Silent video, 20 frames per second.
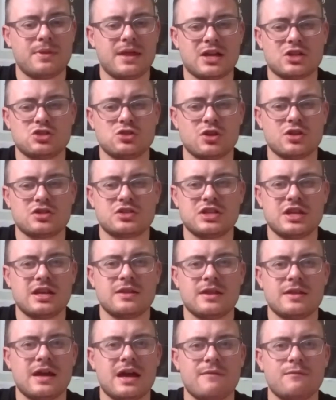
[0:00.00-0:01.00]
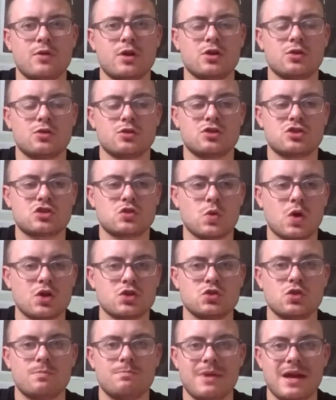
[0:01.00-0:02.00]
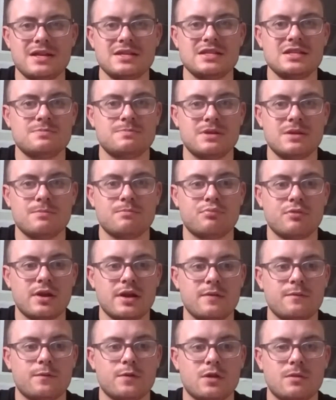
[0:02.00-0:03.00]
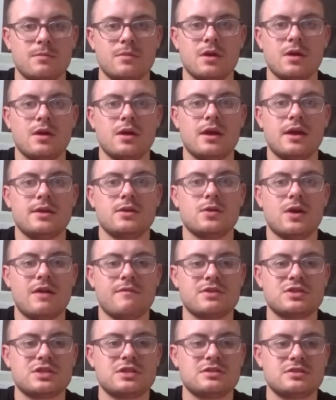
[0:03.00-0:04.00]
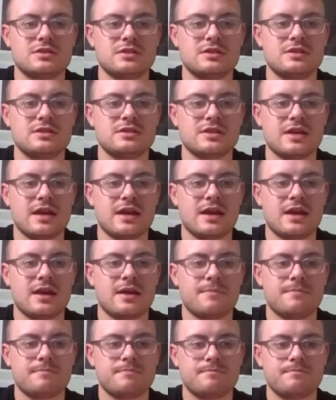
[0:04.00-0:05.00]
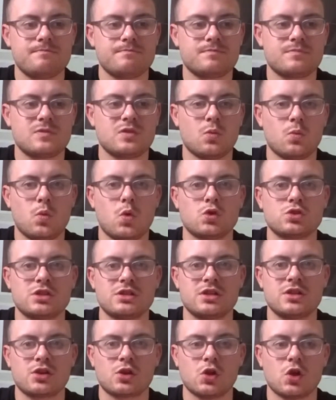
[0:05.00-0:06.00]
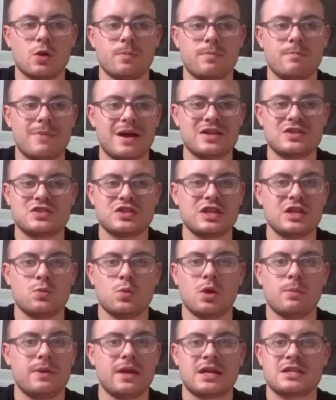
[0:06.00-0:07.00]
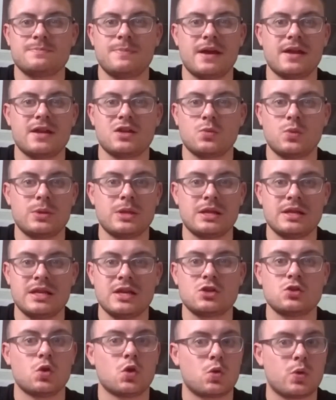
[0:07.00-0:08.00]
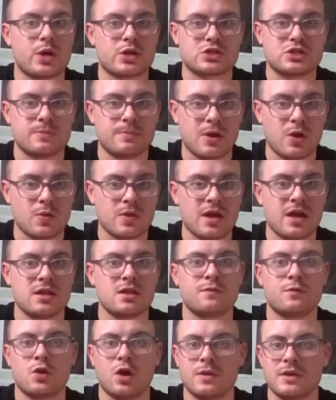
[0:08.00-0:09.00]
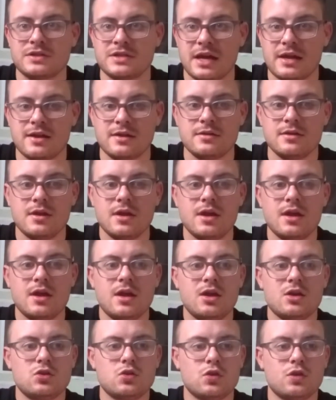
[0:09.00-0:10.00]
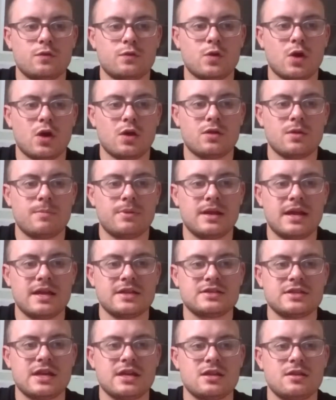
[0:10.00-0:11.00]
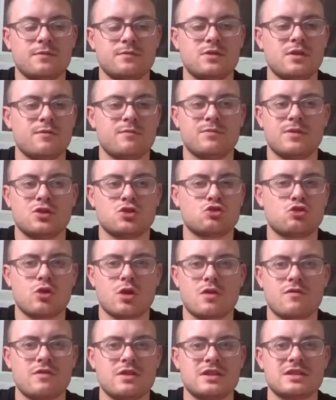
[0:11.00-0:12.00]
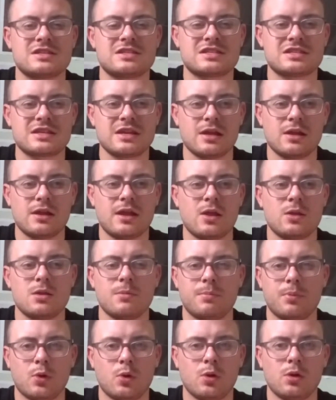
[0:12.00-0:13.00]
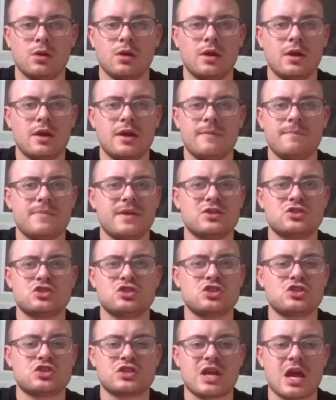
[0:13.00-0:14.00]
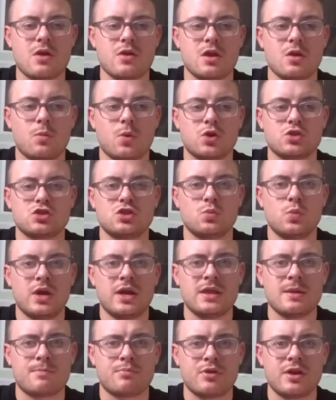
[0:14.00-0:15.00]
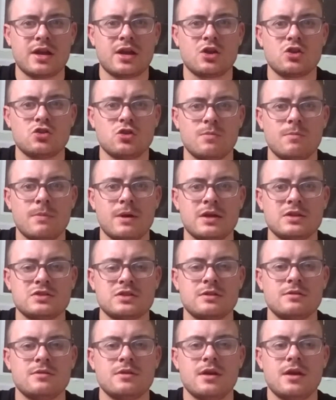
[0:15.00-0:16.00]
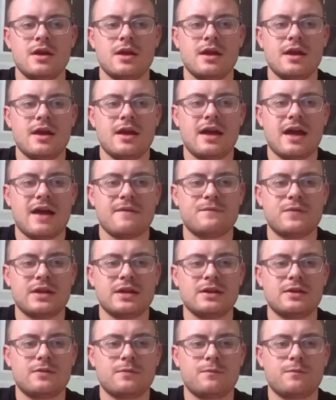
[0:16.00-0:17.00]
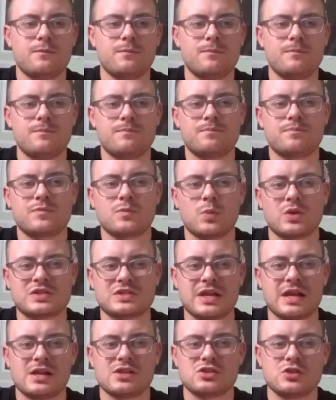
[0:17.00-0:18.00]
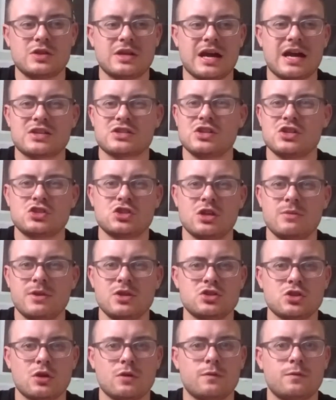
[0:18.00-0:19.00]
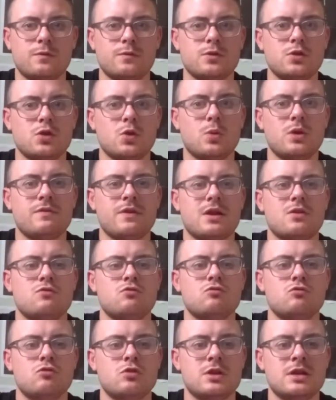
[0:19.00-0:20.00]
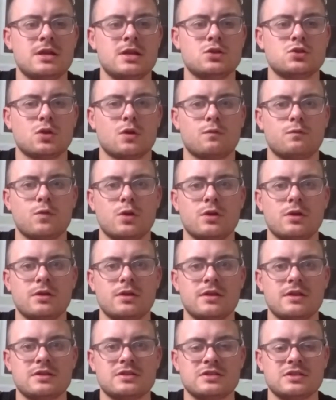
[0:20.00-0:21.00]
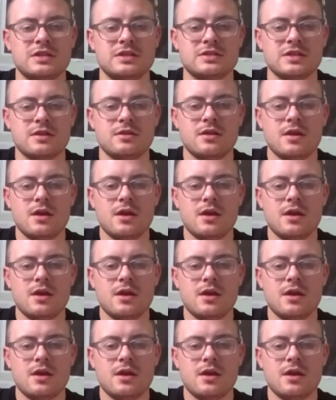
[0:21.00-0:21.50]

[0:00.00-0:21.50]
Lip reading: that's not to say that they haven't got a good squad. You know, Mendy's been brilliant for them, you know, ever since he's walked into the club. Man City will be expected to win the league, no question about that. They've got the talent. You know, they've got the players there, the trickery, the skill on the ball. It's just scary to watch the way they break and numbers. And I think ourselves, Newcastle, it's going to be tough. You know, we've had a really tough run into this season.